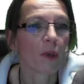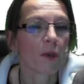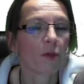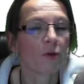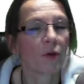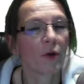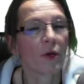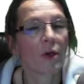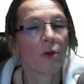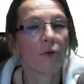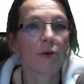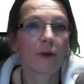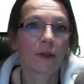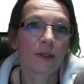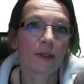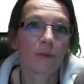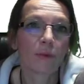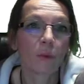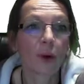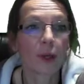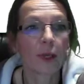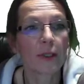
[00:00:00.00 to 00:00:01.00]
So I
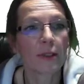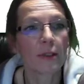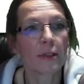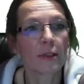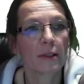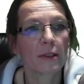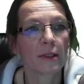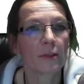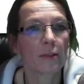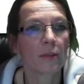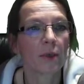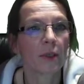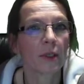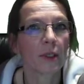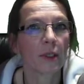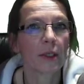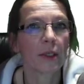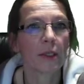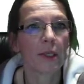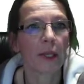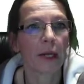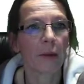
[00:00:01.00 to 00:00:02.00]
created one simple
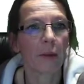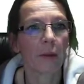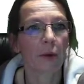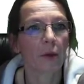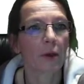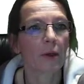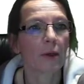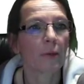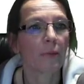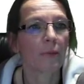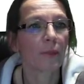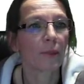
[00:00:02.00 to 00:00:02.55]
little network.